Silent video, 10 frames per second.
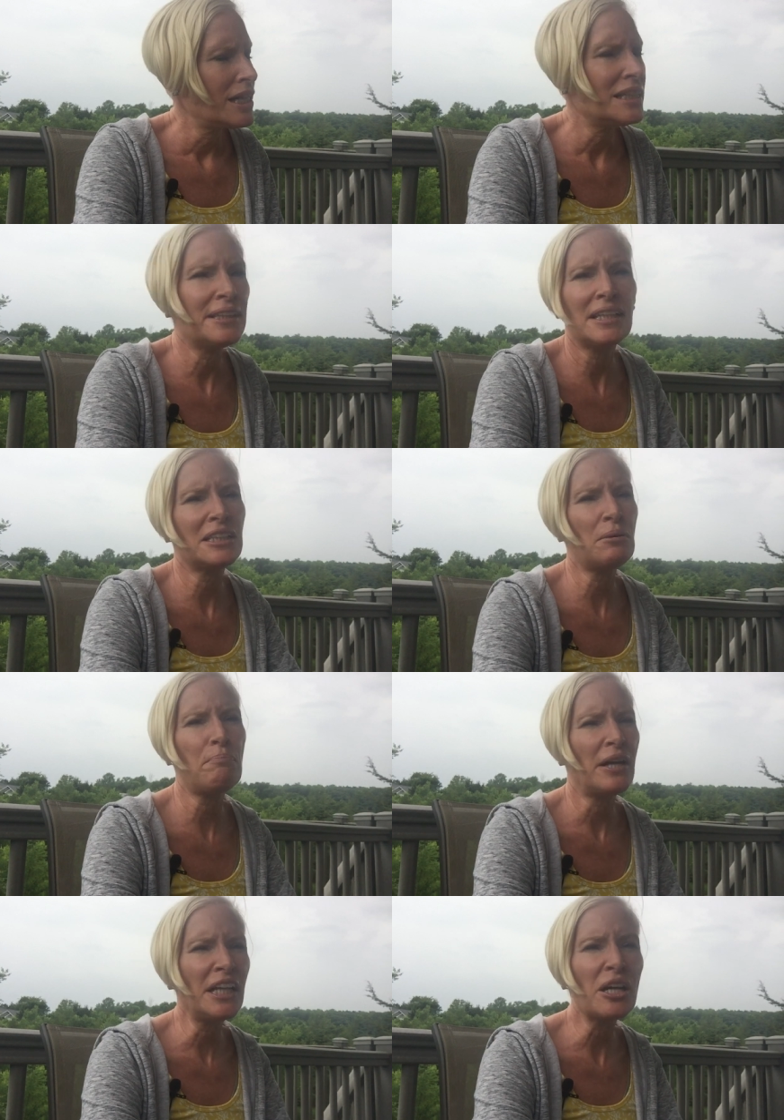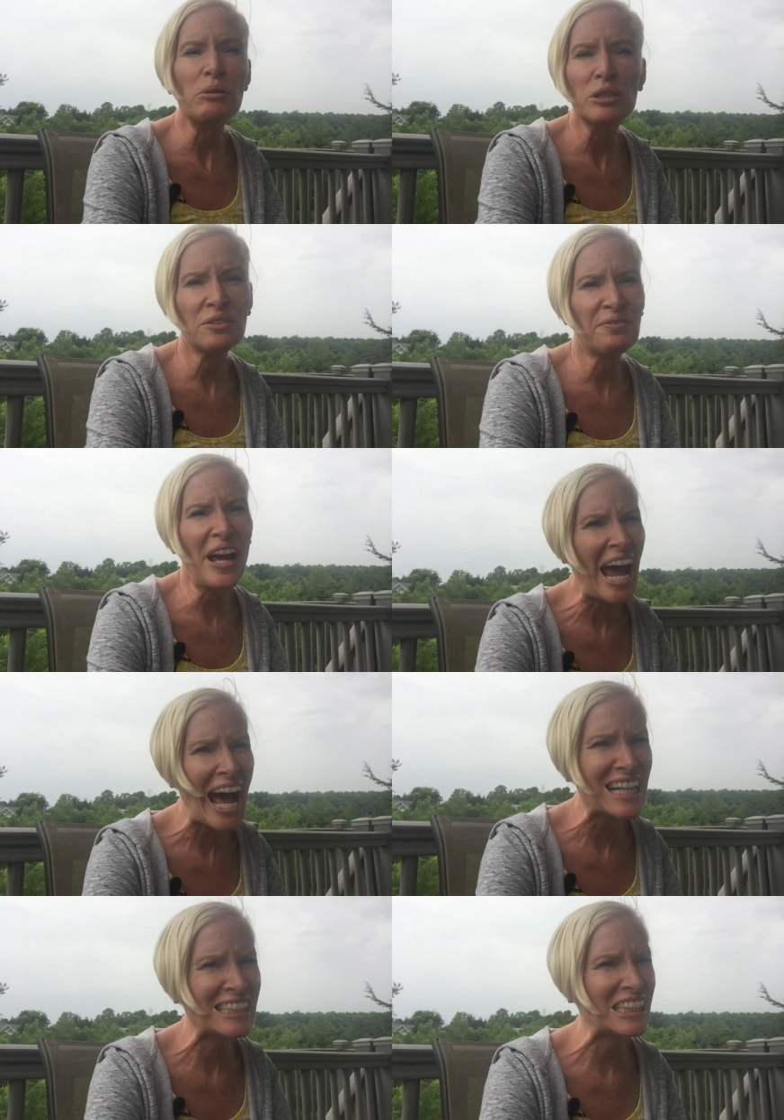She says the money goes
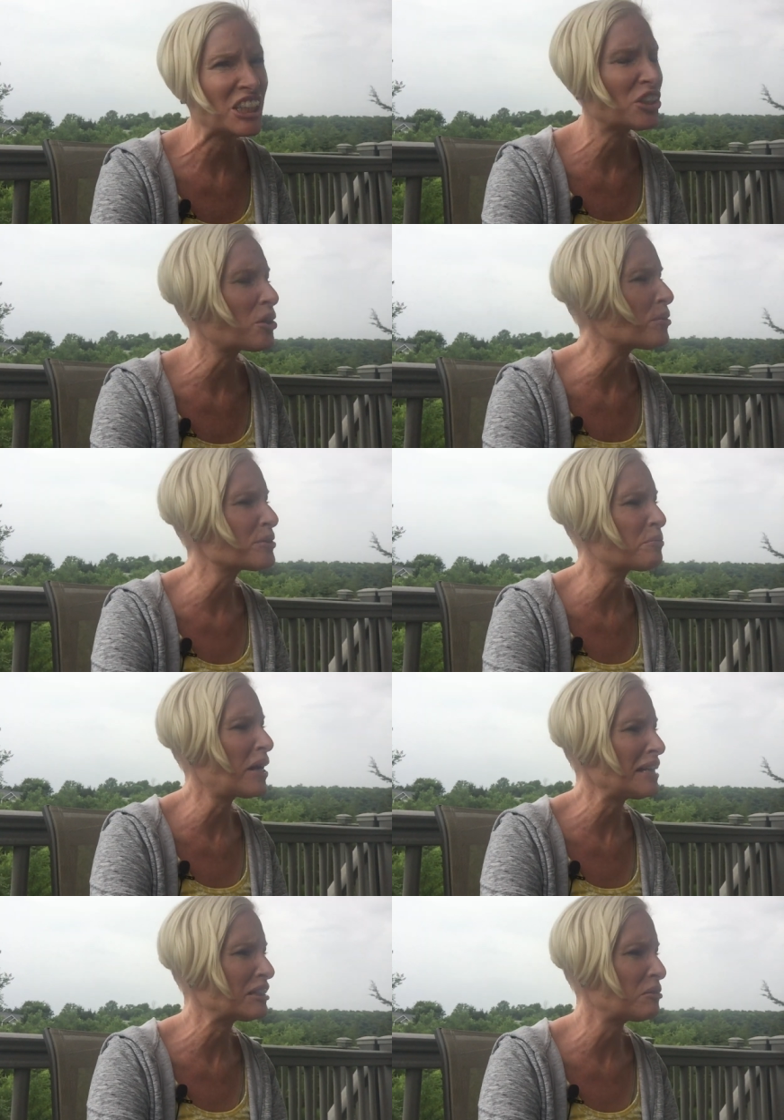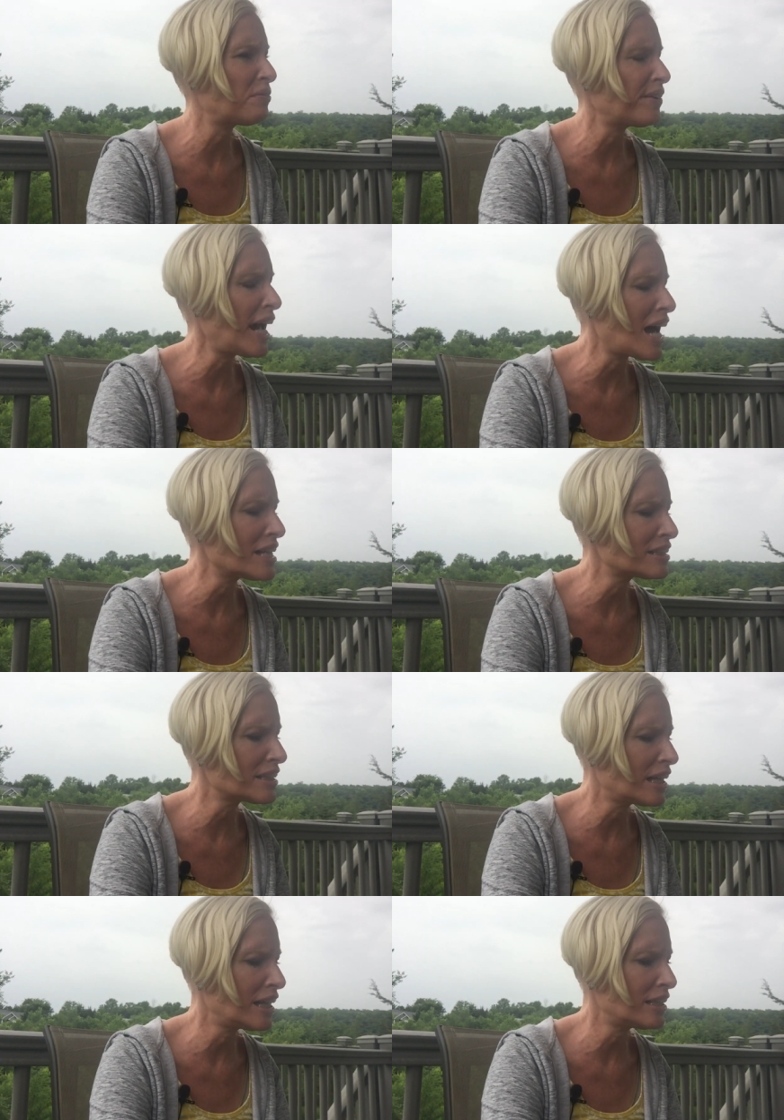fast. It just goes away so
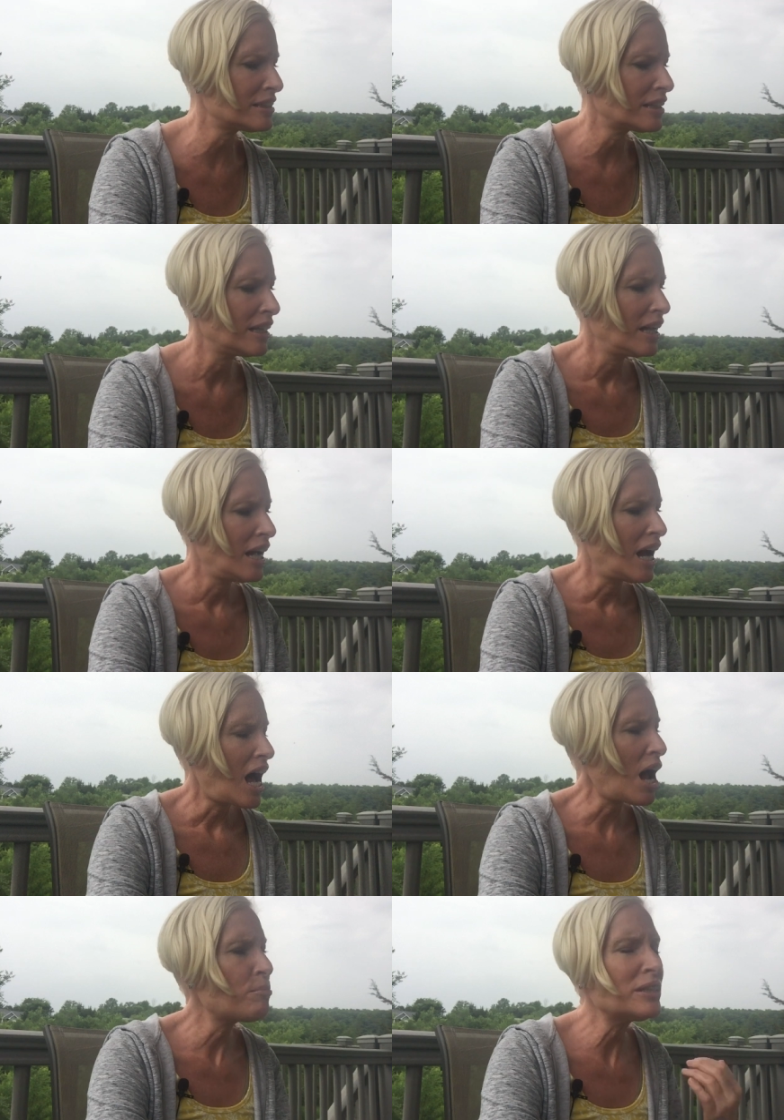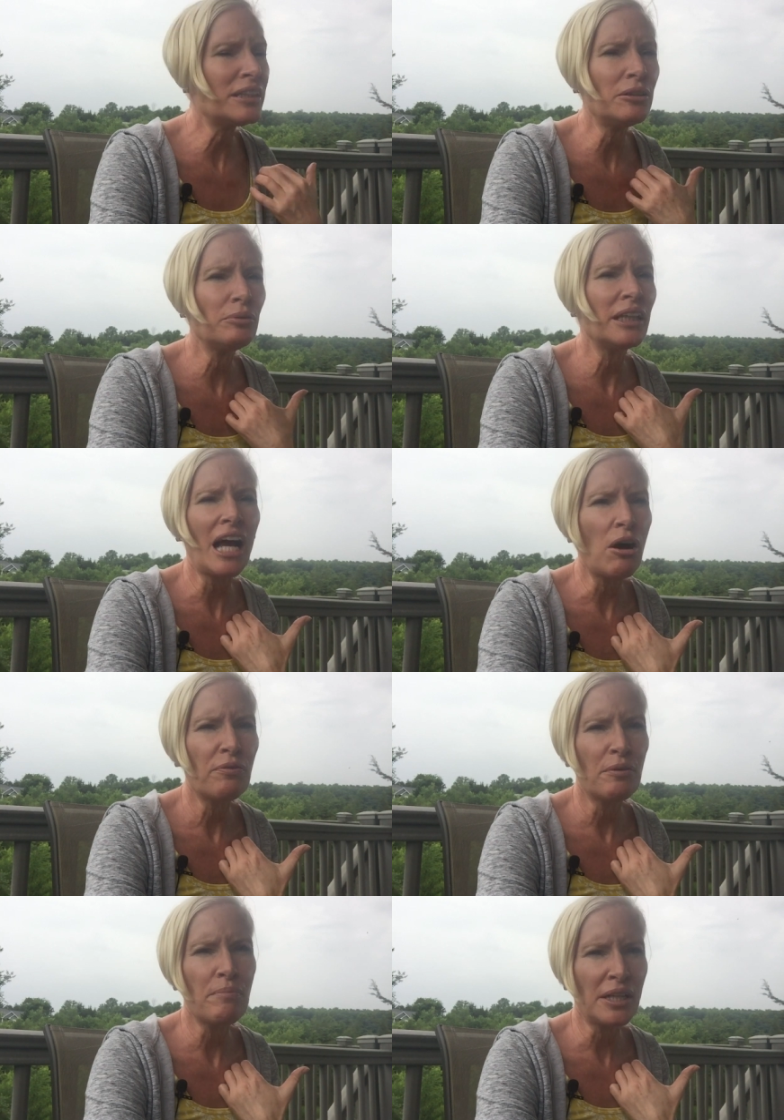fast, and I wasn't really
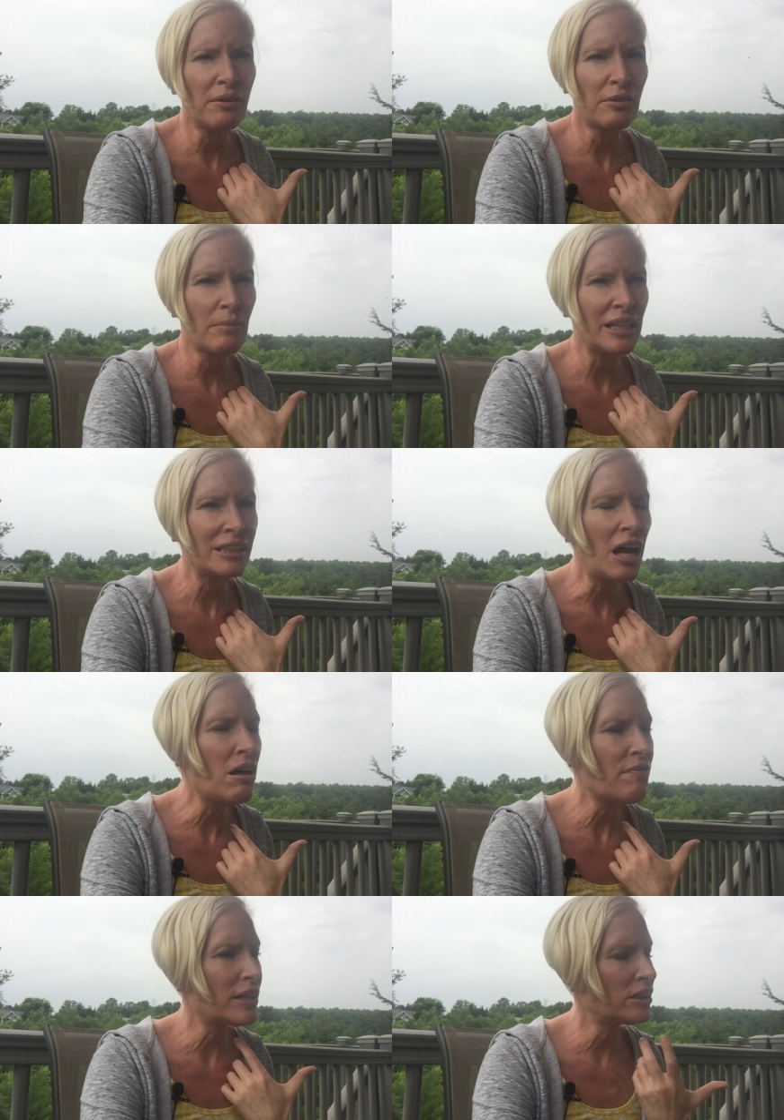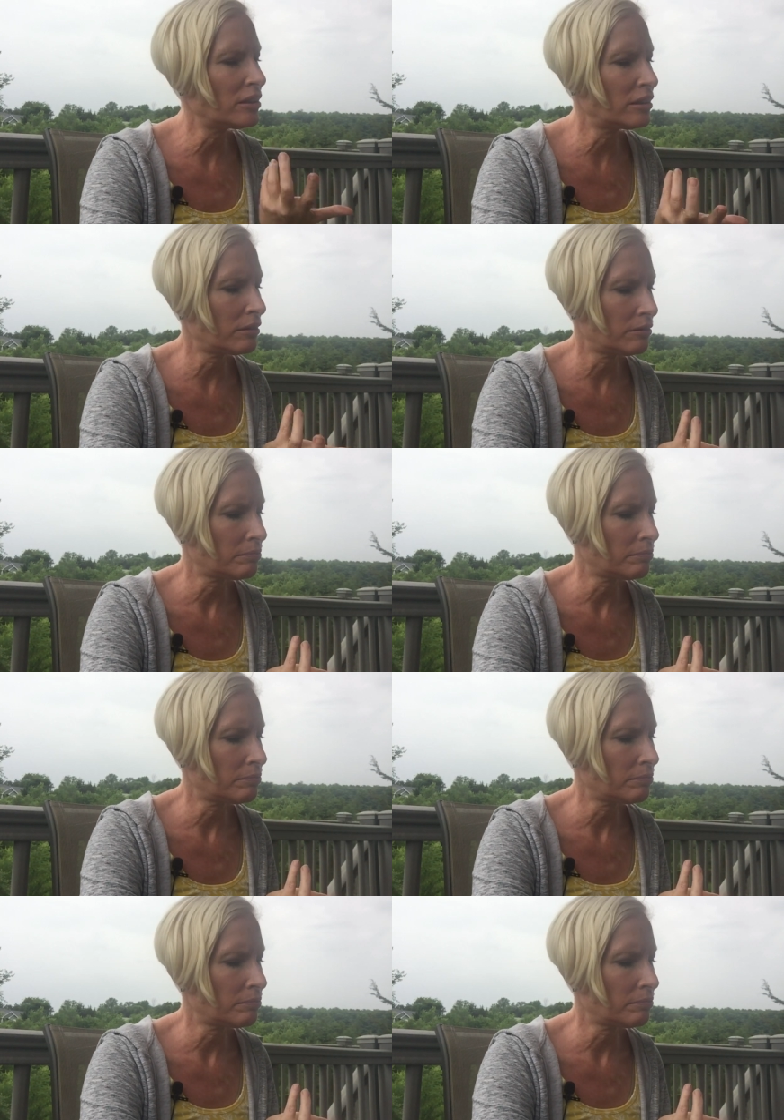out for money for myself. I just